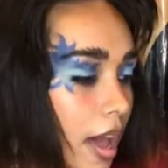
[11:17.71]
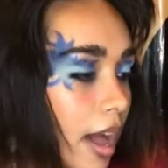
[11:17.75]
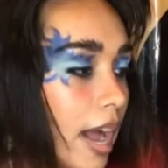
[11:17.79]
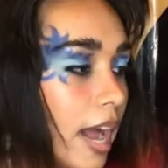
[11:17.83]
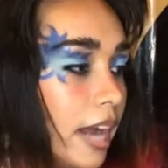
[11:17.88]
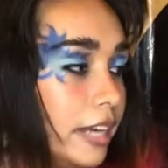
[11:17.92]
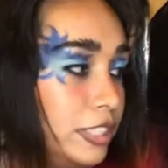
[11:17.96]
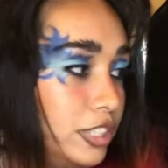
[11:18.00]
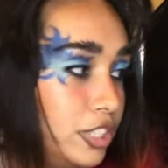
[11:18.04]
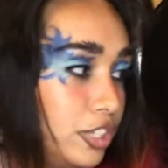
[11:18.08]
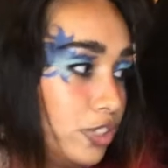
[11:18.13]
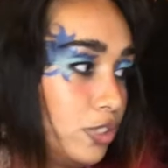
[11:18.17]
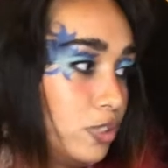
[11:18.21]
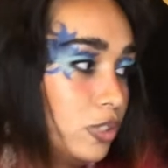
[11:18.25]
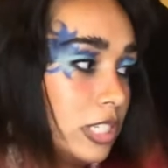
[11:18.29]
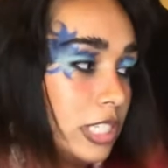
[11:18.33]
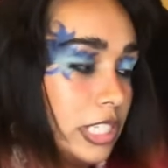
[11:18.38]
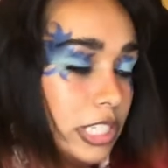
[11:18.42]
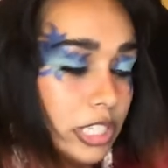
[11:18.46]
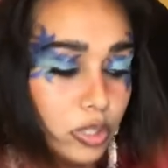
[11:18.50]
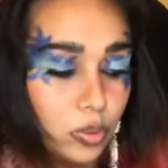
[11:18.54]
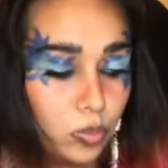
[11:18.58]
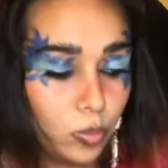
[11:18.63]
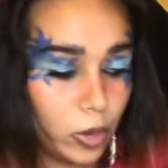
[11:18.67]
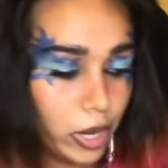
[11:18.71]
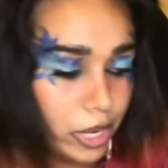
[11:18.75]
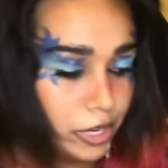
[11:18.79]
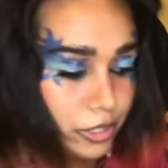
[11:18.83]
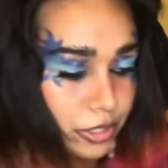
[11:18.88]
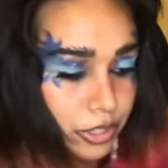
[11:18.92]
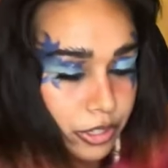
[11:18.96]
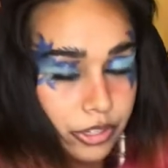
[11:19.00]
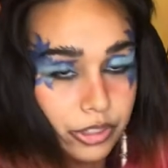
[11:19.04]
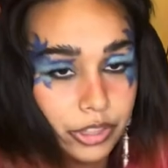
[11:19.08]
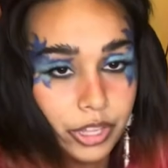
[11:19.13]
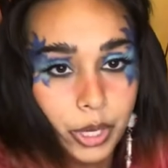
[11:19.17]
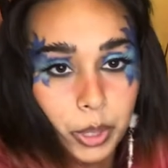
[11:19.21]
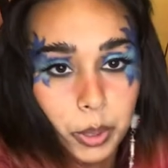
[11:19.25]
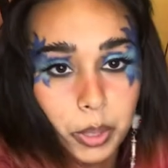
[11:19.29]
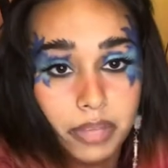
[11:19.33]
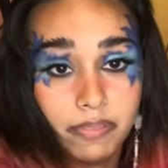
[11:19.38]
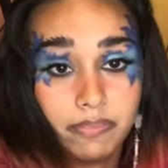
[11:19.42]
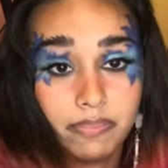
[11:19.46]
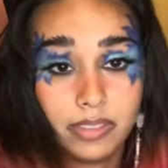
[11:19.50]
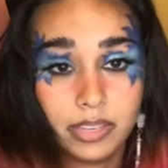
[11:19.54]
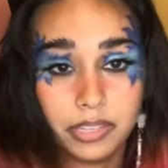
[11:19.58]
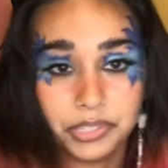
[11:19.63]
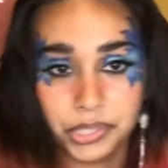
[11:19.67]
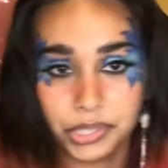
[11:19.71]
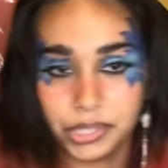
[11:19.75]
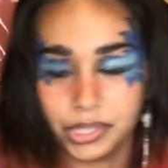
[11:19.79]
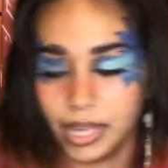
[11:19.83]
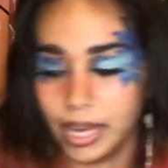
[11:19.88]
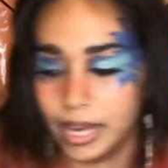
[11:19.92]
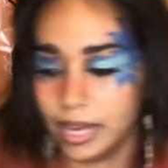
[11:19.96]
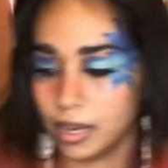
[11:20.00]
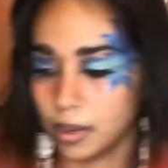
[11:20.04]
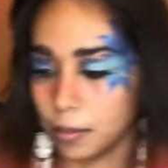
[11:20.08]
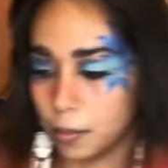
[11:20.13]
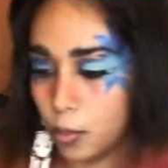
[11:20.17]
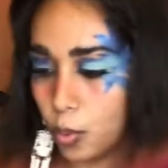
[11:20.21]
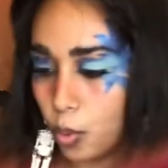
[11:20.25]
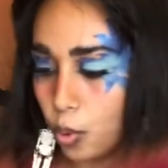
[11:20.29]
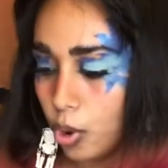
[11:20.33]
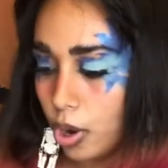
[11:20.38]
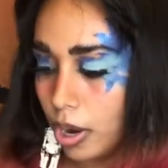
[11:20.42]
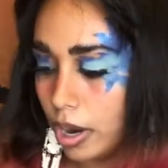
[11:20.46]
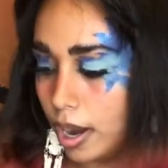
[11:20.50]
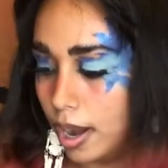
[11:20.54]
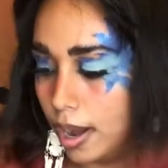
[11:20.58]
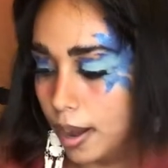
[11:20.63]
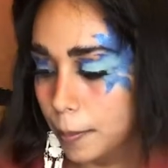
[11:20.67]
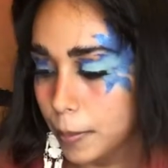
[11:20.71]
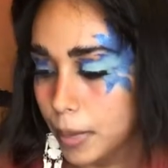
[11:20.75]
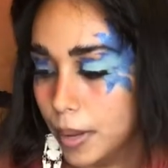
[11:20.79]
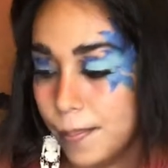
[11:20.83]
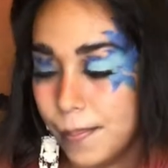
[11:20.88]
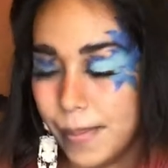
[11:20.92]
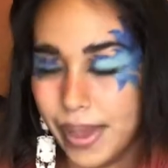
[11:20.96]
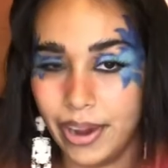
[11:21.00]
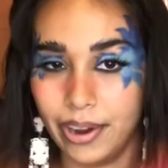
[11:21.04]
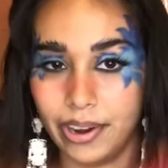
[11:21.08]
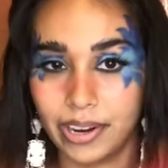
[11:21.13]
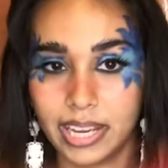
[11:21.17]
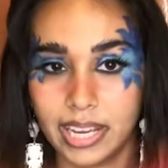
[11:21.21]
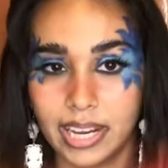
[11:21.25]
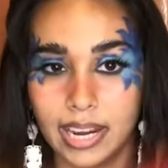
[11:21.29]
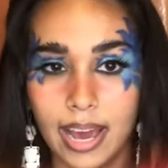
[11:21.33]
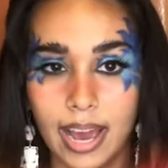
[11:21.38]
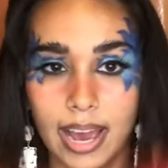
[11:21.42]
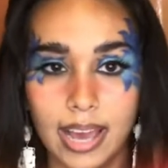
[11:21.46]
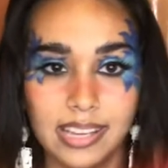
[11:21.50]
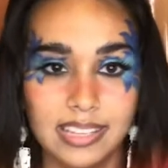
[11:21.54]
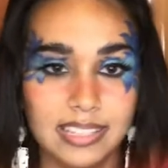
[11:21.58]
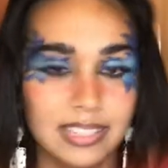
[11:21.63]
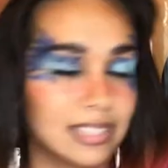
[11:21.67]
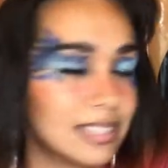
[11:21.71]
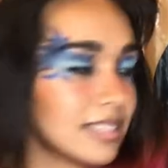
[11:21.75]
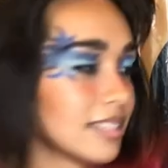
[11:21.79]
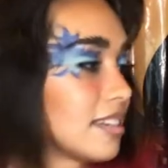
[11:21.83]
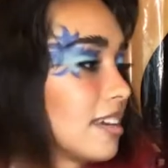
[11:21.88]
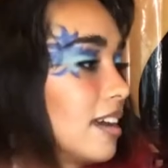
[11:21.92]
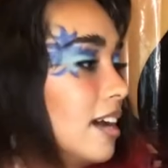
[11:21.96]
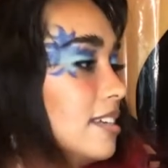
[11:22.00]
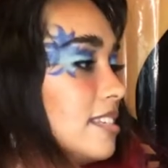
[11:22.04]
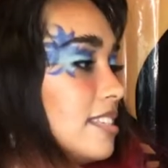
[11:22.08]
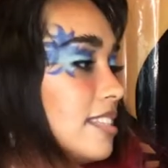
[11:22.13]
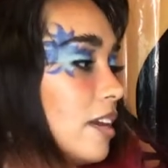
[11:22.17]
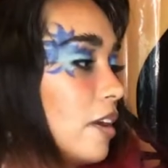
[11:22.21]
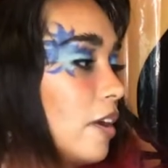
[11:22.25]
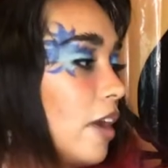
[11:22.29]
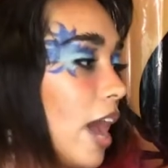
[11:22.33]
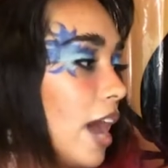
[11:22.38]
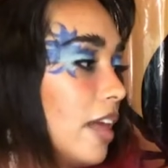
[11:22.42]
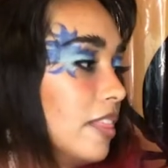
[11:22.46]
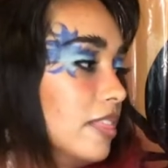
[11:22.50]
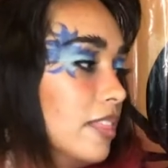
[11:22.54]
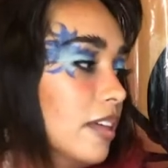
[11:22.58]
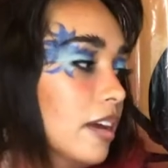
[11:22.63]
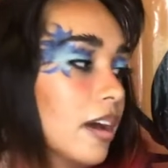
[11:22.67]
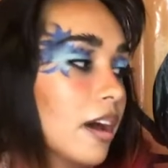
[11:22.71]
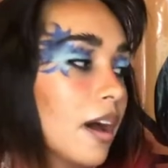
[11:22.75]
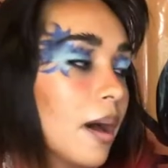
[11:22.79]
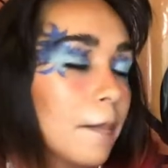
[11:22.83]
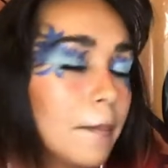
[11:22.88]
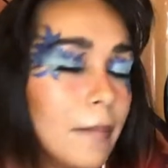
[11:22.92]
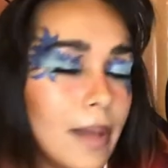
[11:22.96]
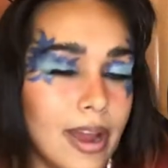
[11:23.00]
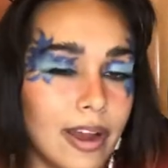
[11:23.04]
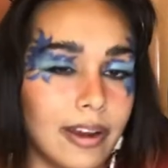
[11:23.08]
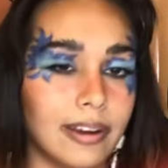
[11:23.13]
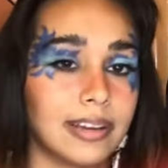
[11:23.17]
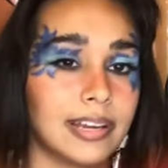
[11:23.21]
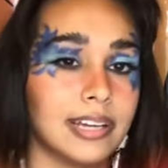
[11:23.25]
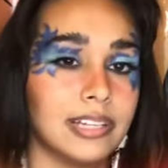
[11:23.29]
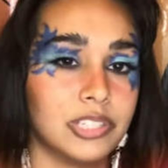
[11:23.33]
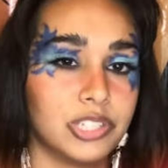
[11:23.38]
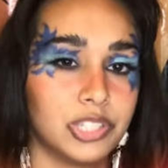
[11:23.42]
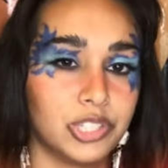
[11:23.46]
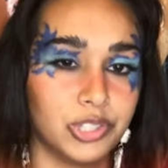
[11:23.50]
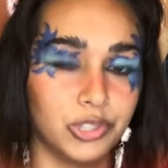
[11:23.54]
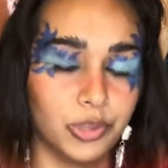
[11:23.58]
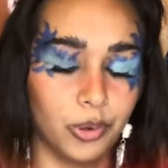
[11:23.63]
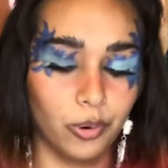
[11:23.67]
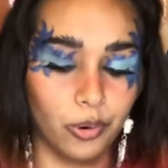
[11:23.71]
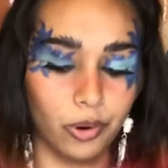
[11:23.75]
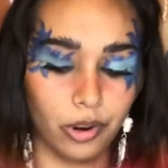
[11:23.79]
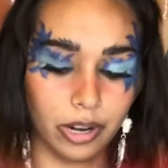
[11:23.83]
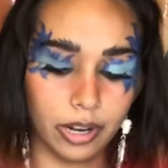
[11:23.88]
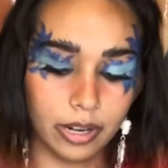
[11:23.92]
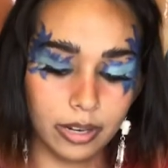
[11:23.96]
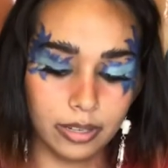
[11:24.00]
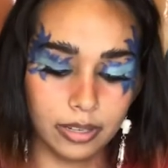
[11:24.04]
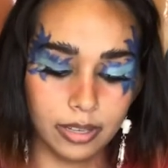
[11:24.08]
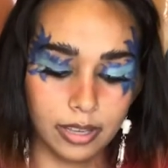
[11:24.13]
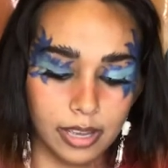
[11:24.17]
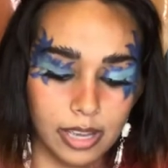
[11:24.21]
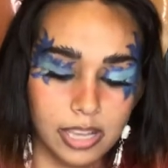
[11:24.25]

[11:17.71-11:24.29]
I do still wonder though if these are like more Americanized because they're at the American store.